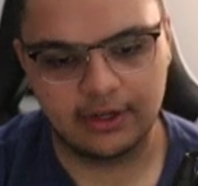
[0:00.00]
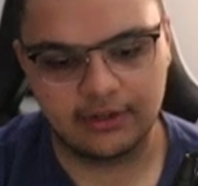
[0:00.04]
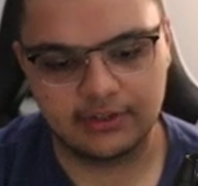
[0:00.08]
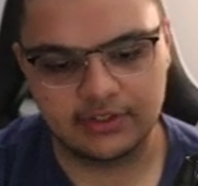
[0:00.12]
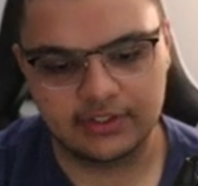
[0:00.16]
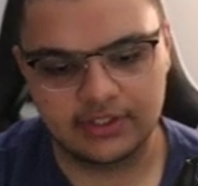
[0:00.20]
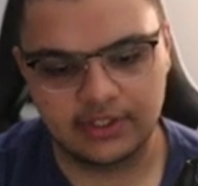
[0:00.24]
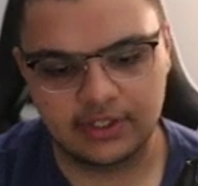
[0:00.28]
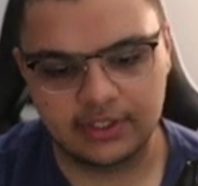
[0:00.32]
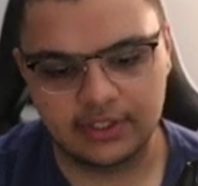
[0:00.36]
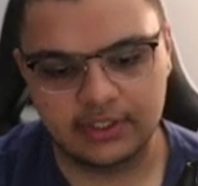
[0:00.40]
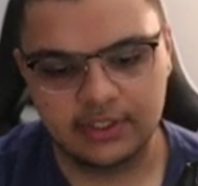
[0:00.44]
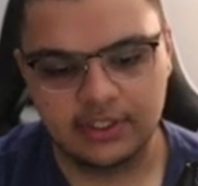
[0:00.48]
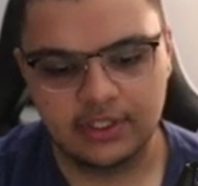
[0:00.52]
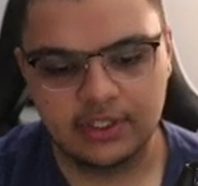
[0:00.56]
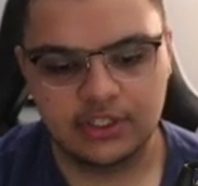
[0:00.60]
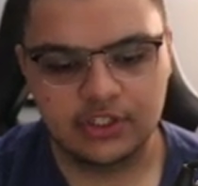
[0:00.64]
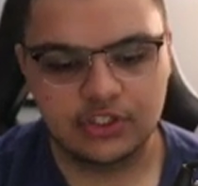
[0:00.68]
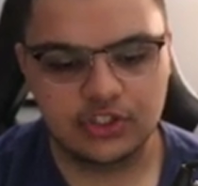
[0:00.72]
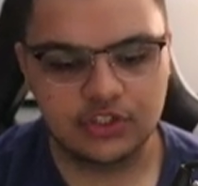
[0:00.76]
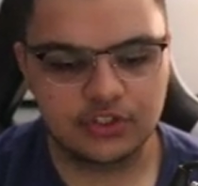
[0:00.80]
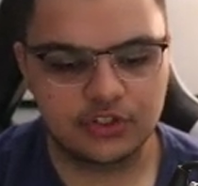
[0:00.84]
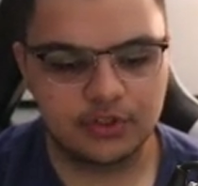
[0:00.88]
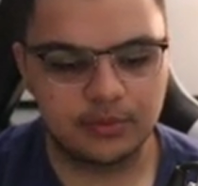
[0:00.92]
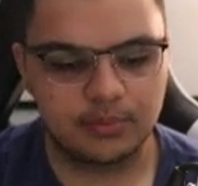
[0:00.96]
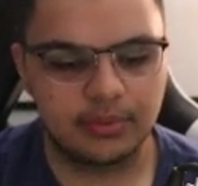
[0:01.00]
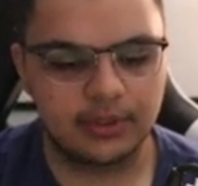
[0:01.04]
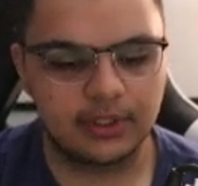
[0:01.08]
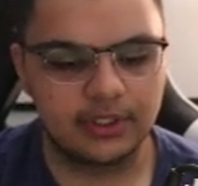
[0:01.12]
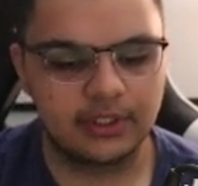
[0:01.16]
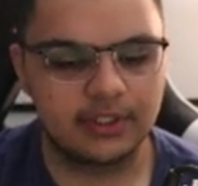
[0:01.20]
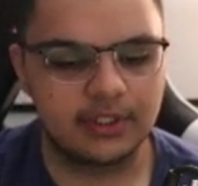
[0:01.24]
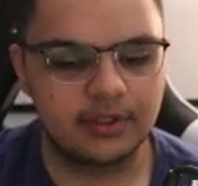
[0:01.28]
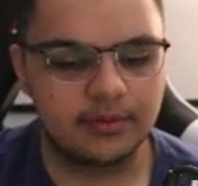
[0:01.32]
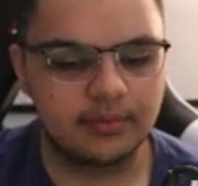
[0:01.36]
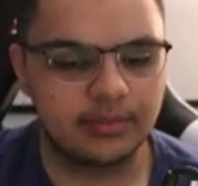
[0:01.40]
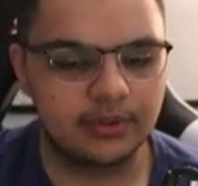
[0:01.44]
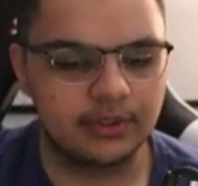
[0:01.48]
He's not just a
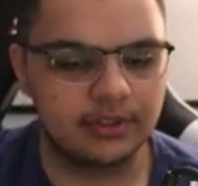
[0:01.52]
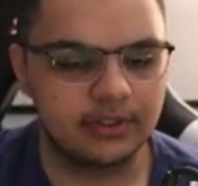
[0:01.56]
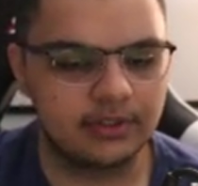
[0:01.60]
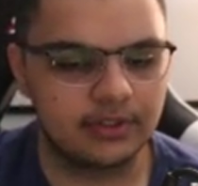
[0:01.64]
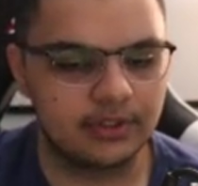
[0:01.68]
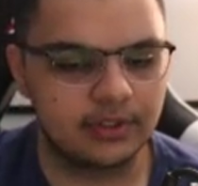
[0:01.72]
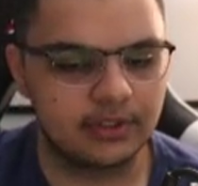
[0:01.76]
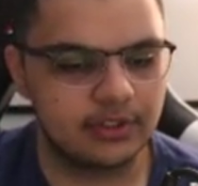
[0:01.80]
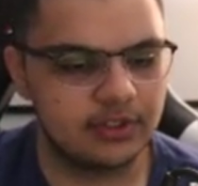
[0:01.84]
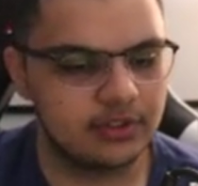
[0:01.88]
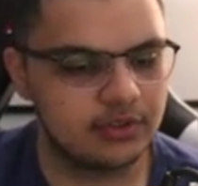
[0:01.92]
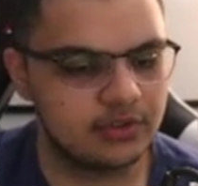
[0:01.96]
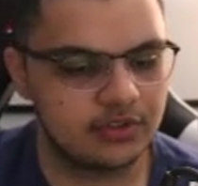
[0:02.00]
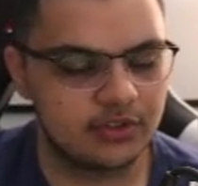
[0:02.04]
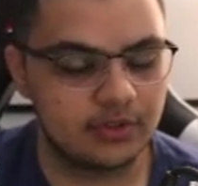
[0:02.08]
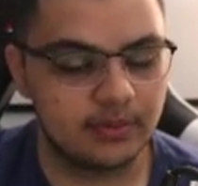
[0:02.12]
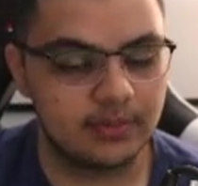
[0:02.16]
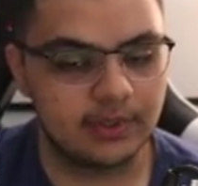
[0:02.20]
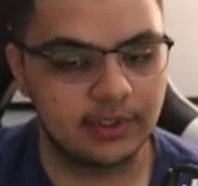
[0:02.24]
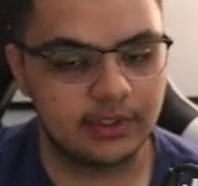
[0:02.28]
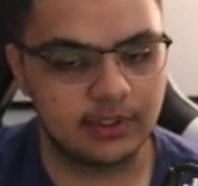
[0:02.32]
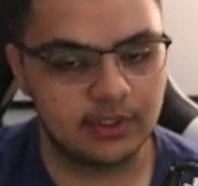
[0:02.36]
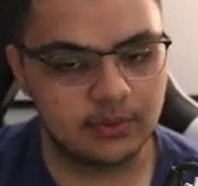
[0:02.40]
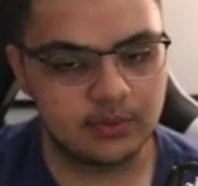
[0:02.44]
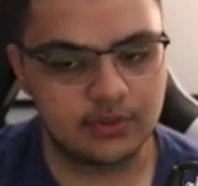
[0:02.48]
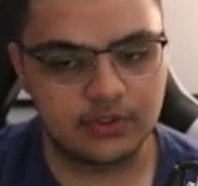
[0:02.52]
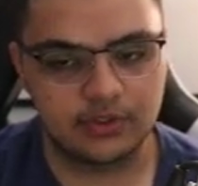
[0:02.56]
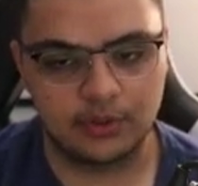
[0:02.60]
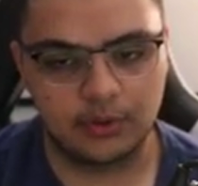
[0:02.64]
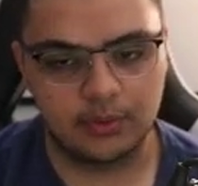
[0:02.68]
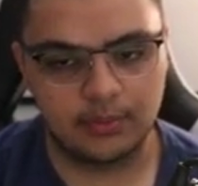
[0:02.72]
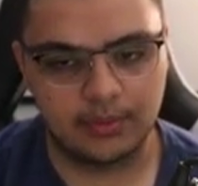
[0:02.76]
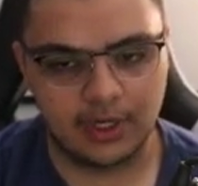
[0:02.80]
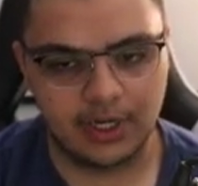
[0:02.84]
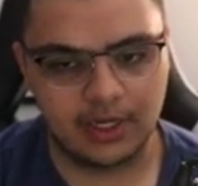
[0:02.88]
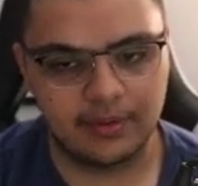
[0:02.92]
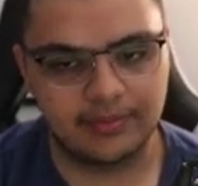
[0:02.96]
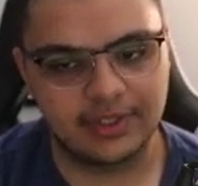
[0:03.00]
pundit, but, you know, he used to be, he was an
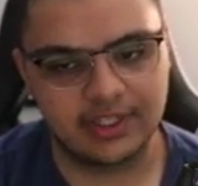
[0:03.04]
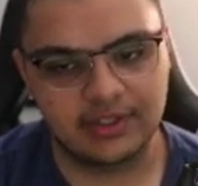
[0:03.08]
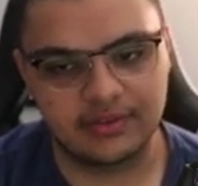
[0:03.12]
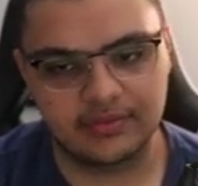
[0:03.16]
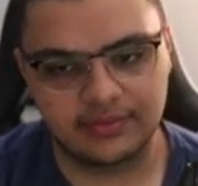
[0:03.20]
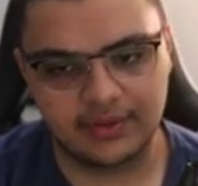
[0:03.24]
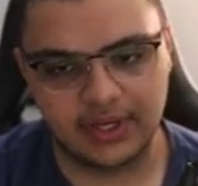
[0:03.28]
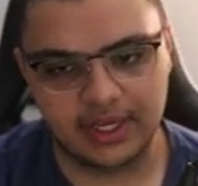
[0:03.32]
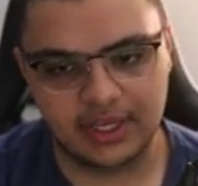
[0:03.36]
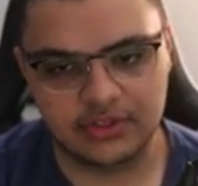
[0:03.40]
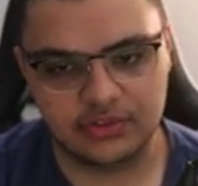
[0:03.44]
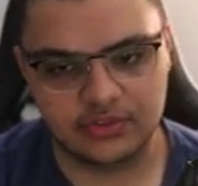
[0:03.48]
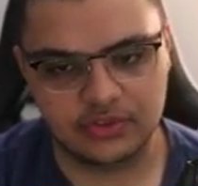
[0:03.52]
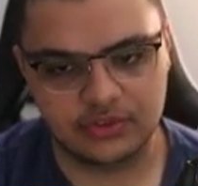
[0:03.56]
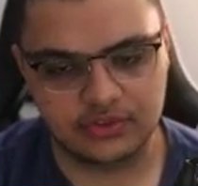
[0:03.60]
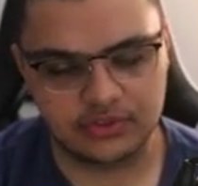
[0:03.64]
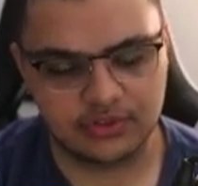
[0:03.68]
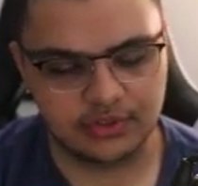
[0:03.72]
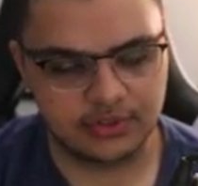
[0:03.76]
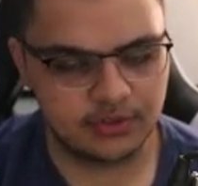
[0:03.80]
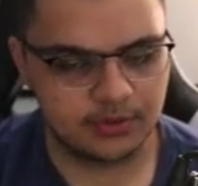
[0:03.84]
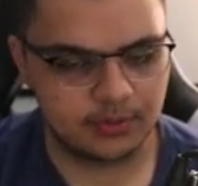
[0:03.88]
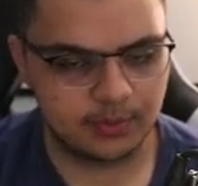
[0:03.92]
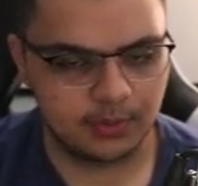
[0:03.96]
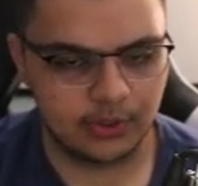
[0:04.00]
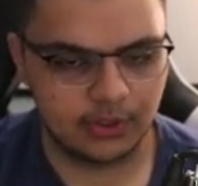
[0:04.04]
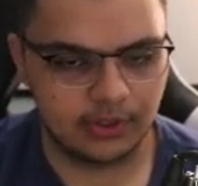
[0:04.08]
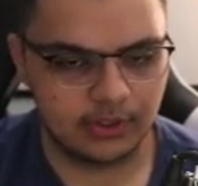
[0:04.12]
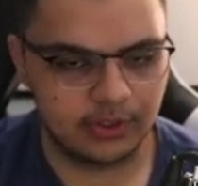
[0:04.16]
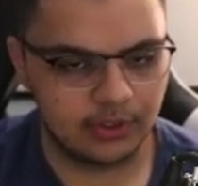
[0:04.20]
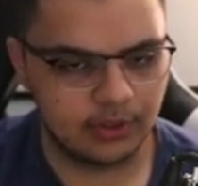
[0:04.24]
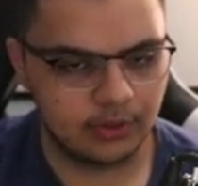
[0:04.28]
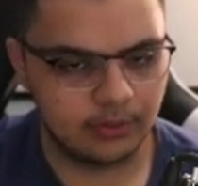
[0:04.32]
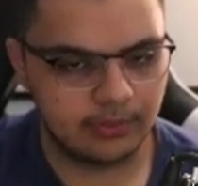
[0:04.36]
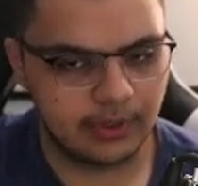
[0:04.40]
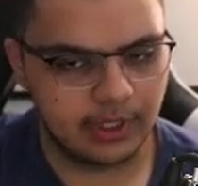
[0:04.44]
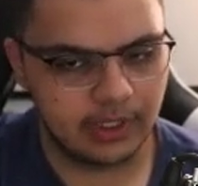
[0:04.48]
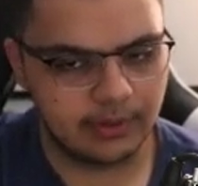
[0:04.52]
Obama advisor, so he was part of the
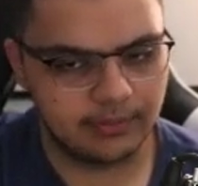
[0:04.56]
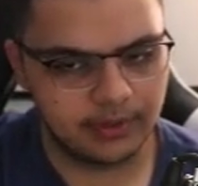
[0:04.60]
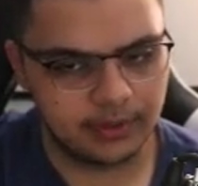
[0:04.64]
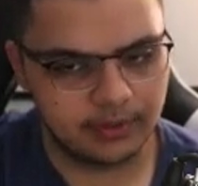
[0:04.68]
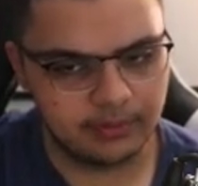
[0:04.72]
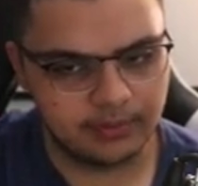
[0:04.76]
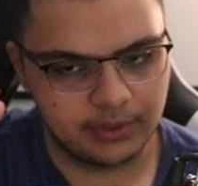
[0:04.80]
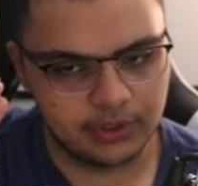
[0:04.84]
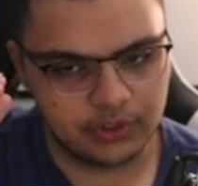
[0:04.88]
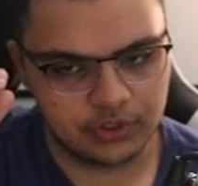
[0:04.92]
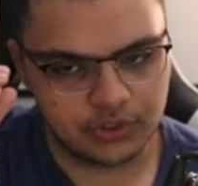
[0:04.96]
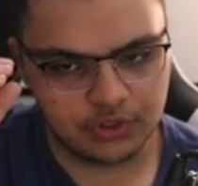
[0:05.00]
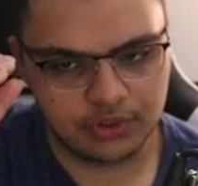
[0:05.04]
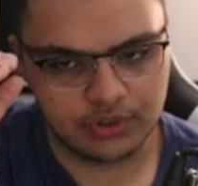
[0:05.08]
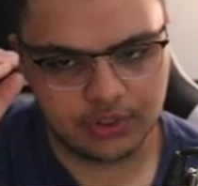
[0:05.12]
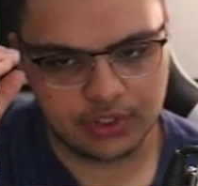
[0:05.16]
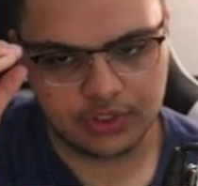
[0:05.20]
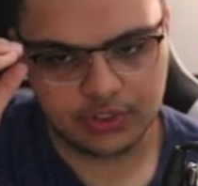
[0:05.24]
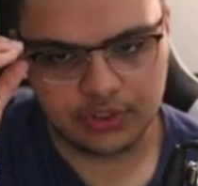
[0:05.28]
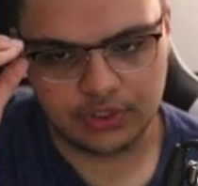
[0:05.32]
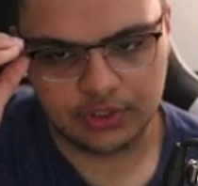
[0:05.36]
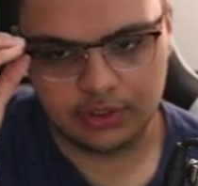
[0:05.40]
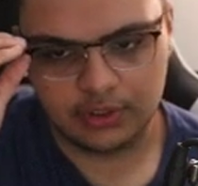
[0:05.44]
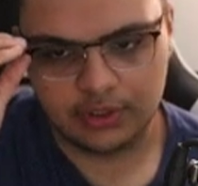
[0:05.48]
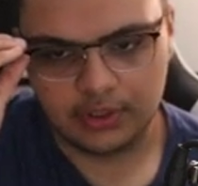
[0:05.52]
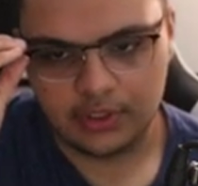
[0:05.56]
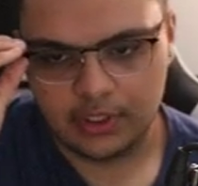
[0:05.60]
Obama administration.